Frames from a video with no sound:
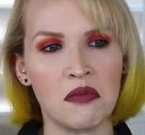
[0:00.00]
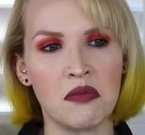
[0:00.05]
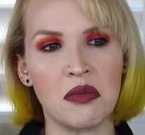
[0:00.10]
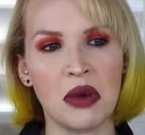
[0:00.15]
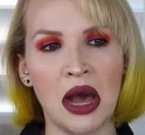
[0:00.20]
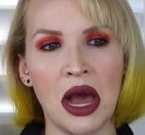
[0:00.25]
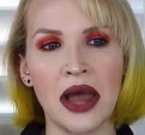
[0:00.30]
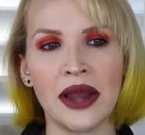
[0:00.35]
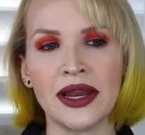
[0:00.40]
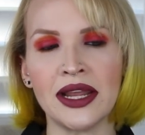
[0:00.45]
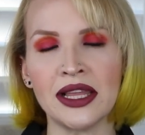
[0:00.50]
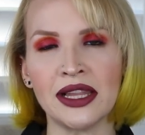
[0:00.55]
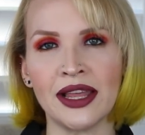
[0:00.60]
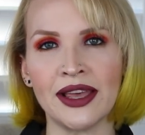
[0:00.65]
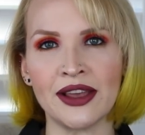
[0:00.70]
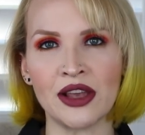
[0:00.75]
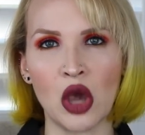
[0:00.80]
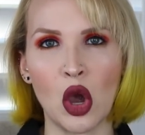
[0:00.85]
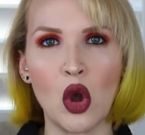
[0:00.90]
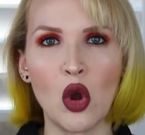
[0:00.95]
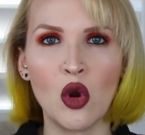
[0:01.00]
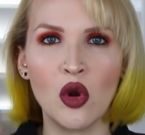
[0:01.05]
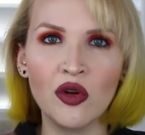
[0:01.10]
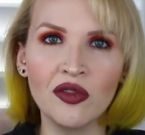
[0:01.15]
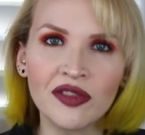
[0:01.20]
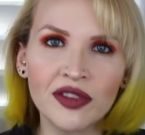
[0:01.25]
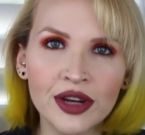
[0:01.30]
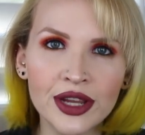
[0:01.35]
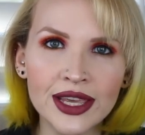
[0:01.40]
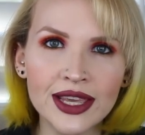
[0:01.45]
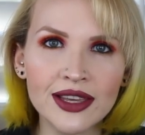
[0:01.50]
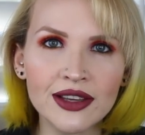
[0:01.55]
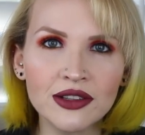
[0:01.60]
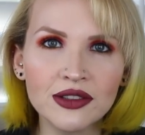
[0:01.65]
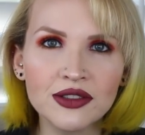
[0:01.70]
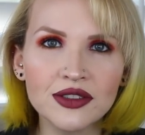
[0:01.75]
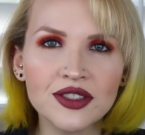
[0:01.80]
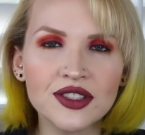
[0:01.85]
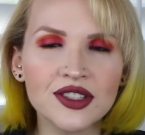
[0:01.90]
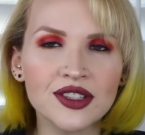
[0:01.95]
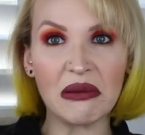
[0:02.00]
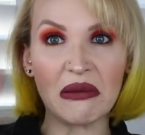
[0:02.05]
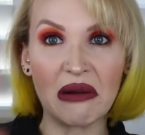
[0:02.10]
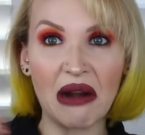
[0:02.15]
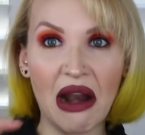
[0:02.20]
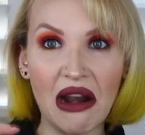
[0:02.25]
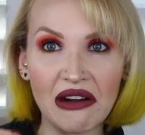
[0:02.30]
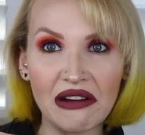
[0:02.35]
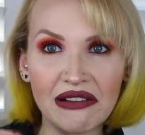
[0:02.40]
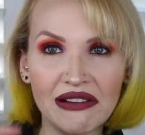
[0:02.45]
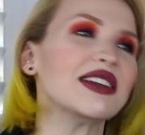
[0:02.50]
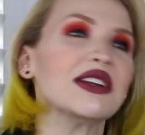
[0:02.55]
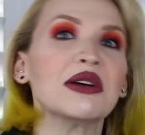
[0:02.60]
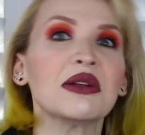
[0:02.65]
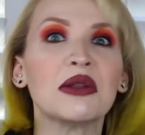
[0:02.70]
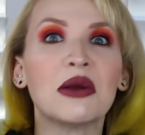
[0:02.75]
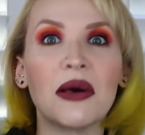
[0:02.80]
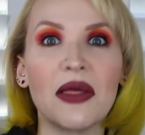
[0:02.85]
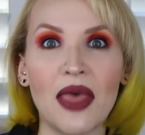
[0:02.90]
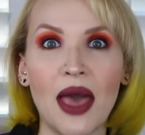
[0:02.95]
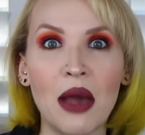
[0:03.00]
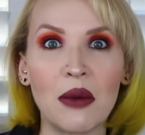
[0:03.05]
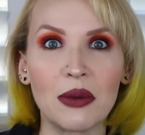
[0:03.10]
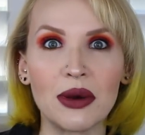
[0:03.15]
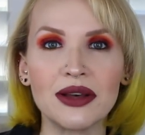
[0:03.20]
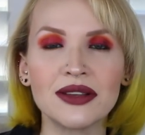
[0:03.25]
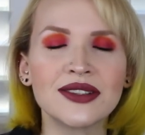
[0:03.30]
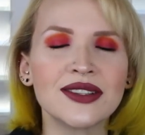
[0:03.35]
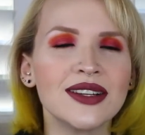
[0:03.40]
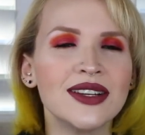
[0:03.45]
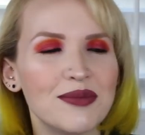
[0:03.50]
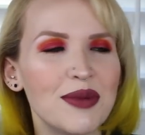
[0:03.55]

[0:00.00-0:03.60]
body like overheals. I don't know what that was.